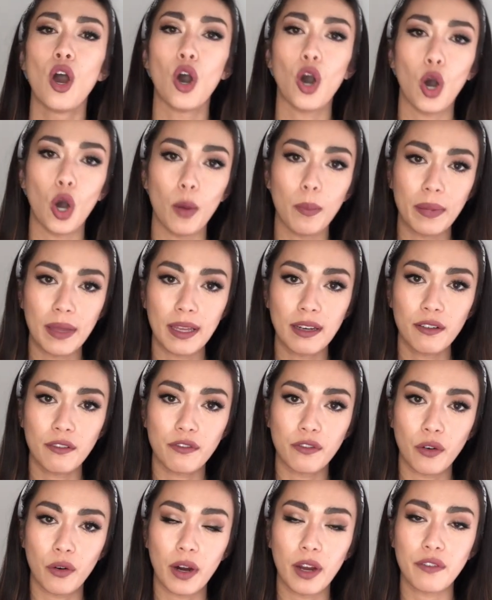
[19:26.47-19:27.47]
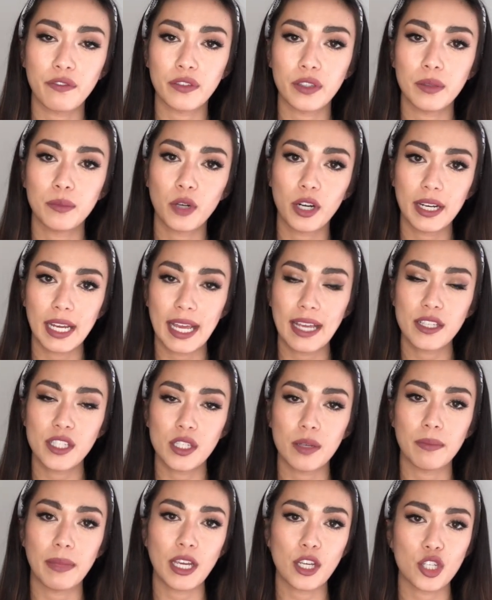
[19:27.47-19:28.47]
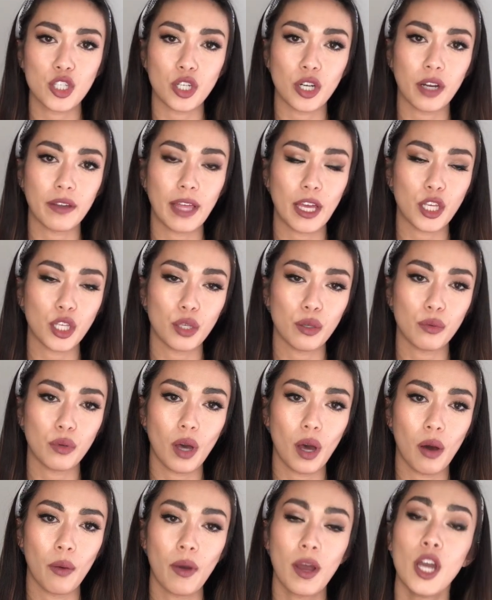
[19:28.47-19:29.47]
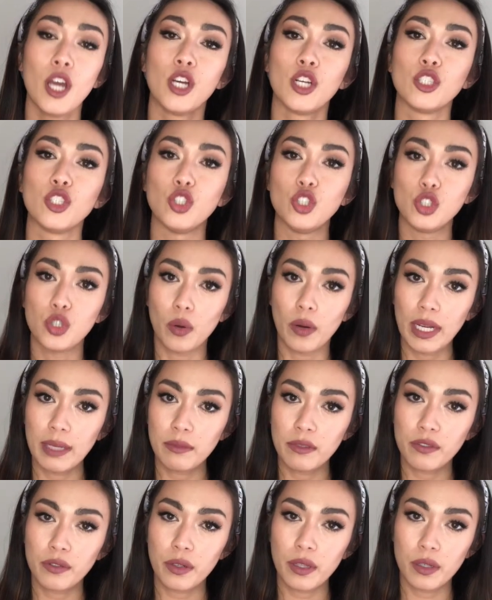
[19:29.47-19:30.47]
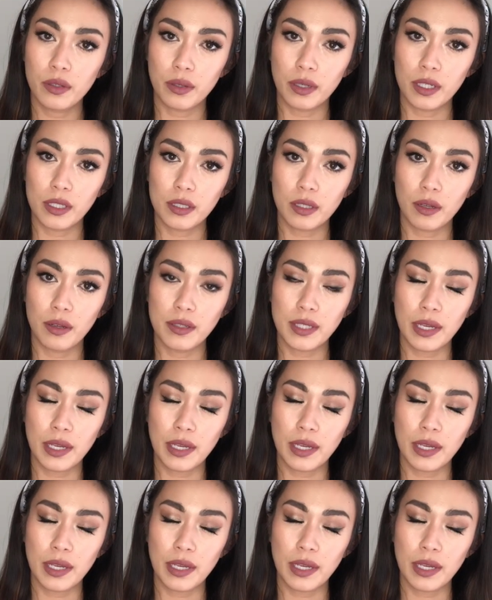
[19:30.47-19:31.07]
open for a few more days. So make sure that you go join before the doors close.